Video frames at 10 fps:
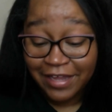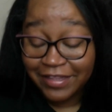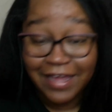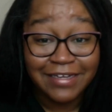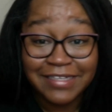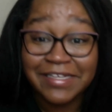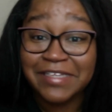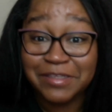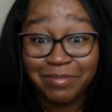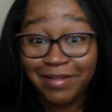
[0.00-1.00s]
At least
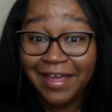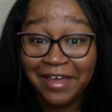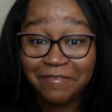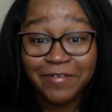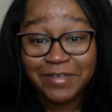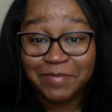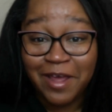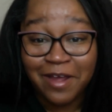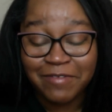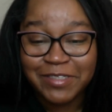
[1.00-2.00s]
that's the plan, for it to
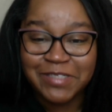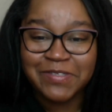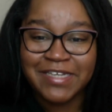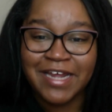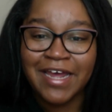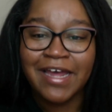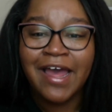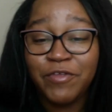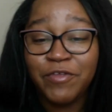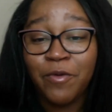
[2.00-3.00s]
be every Tuesday. If